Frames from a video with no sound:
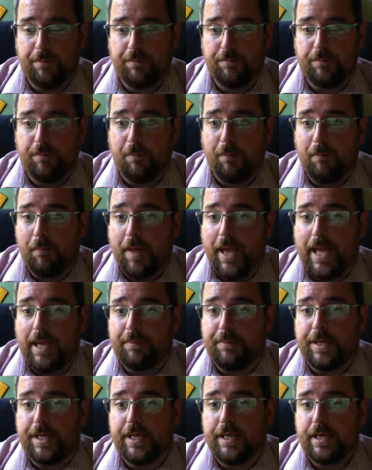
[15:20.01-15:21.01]

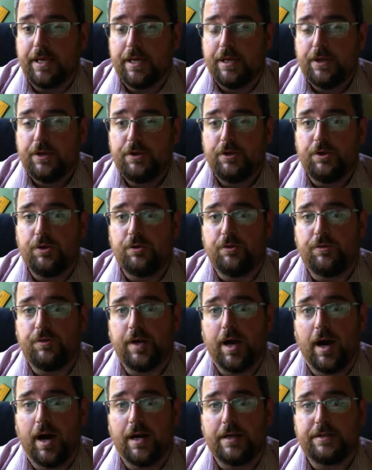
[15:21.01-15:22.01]
Maybe you've
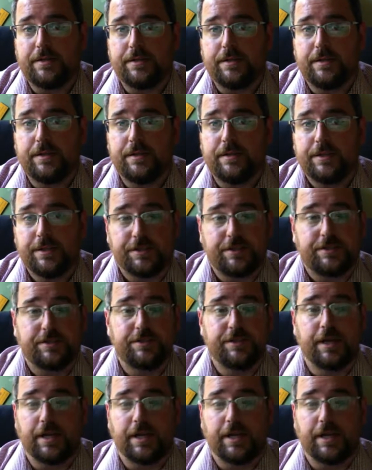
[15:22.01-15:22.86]
got this,